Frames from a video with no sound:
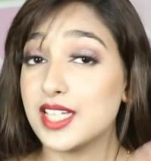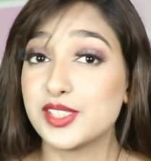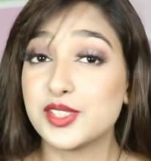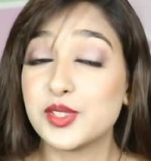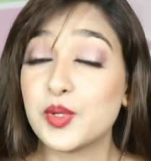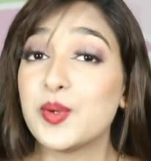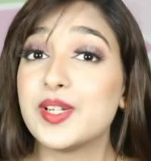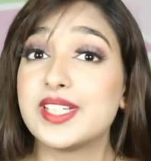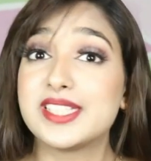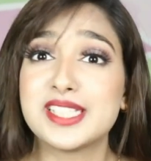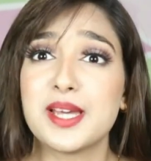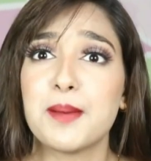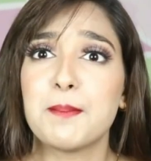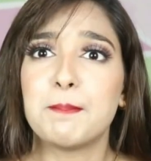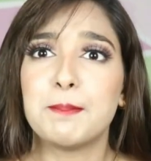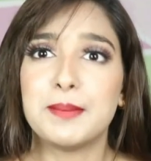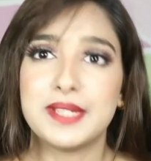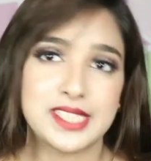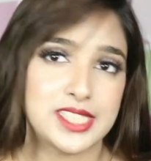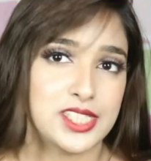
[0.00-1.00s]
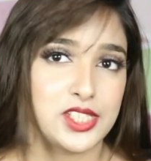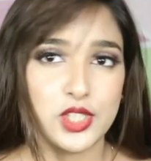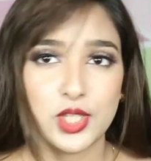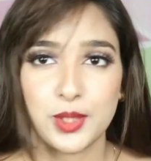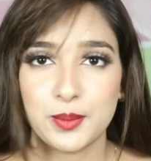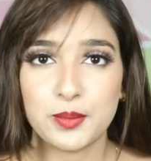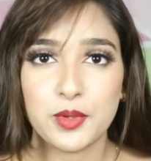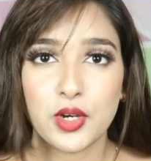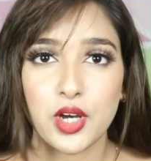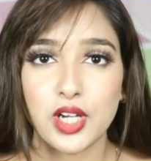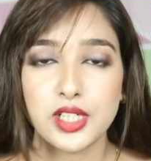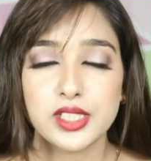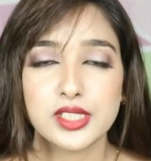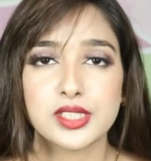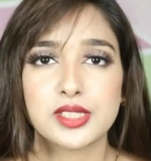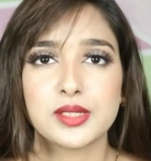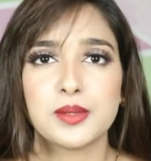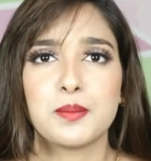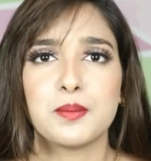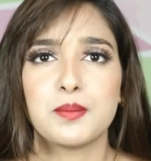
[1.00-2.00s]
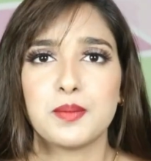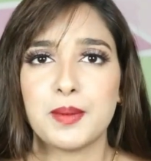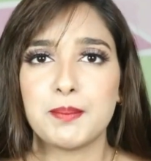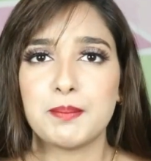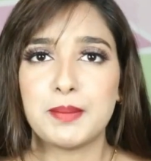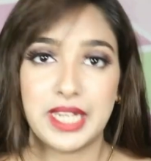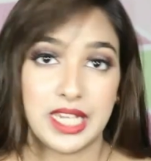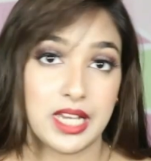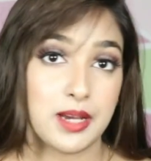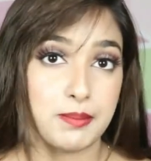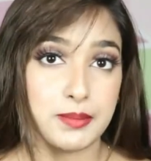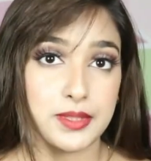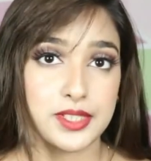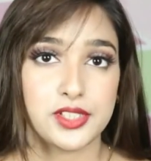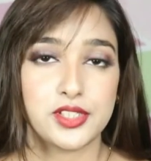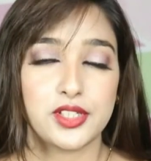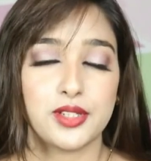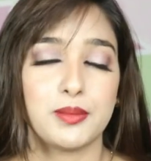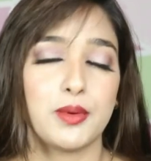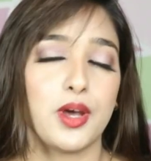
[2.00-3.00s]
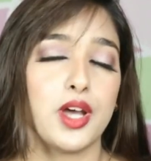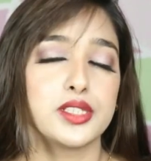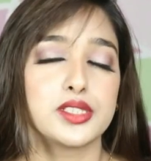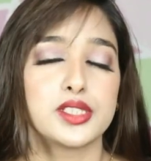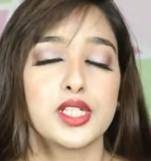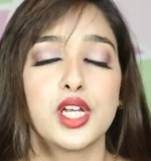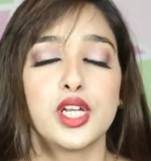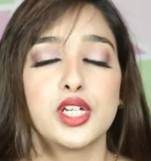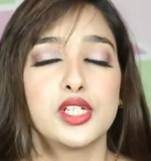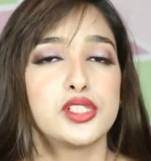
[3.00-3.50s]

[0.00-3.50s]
so it's a mystery box, a makeup mystery box.